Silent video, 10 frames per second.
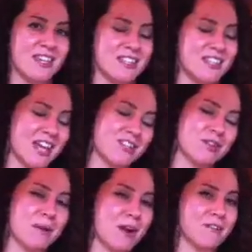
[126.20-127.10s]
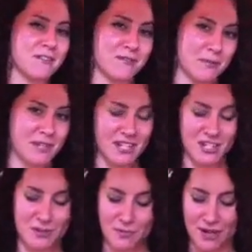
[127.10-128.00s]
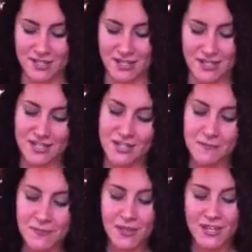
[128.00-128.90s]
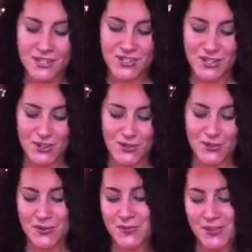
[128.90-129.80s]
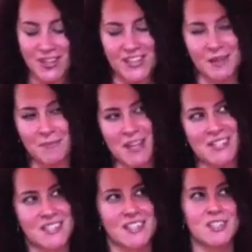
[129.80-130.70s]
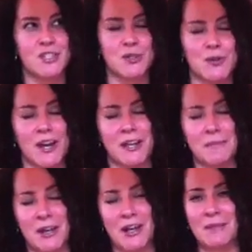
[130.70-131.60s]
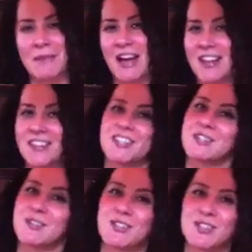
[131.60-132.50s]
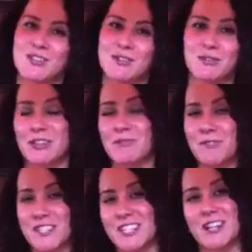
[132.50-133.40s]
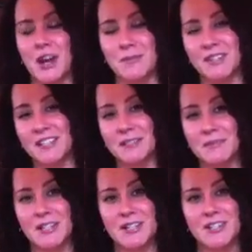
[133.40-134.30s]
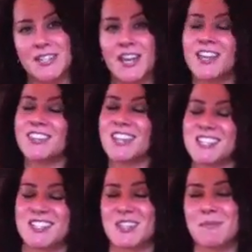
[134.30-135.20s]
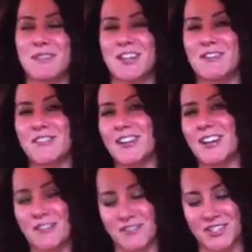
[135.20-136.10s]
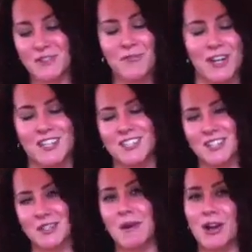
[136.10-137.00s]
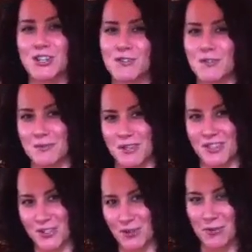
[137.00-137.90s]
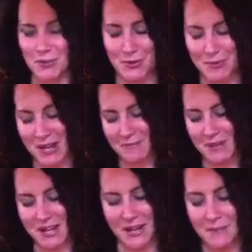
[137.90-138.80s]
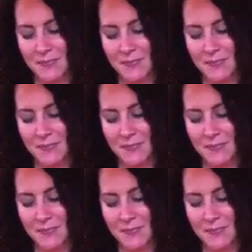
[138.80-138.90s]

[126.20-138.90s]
as a natural part of the fermentation process. So that makes, to an American palate that's used to the really fizzy carbonated beers, that's something of a difference, a departure from what the normal might be.